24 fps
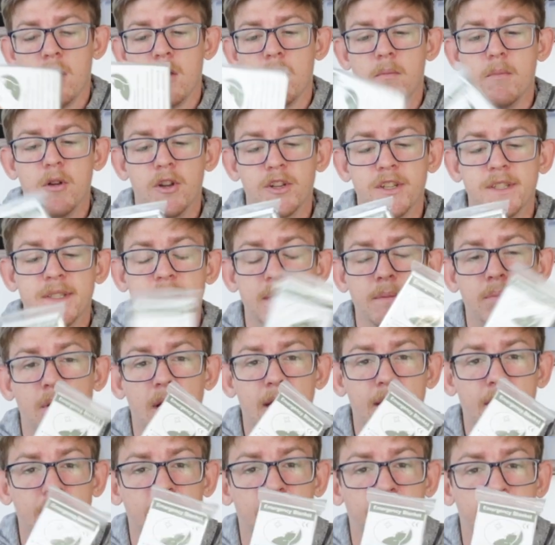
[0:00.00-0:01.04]
Emergency
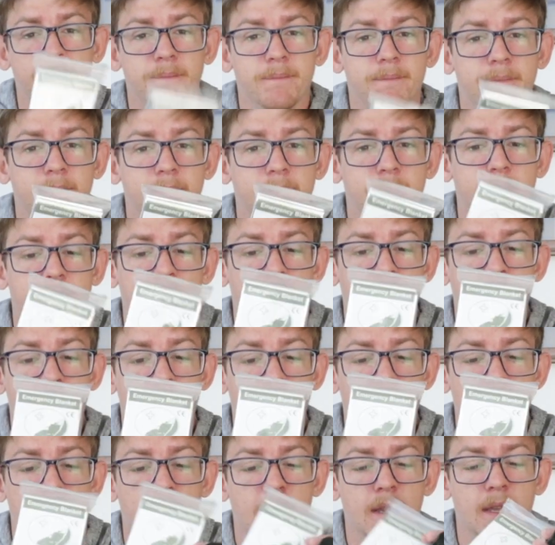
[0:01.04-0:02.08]
blanket.
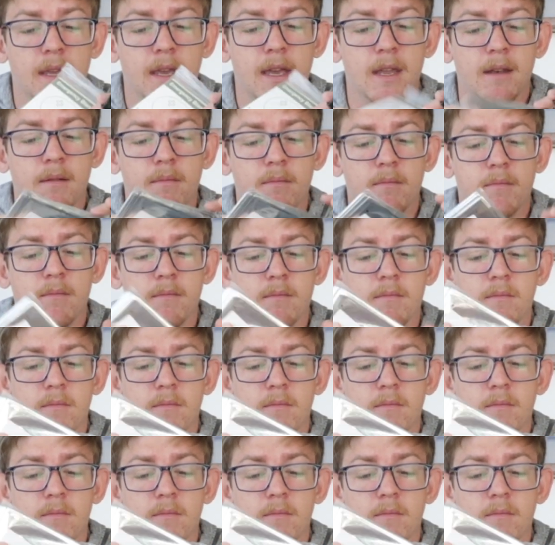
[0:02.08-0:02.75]
Again,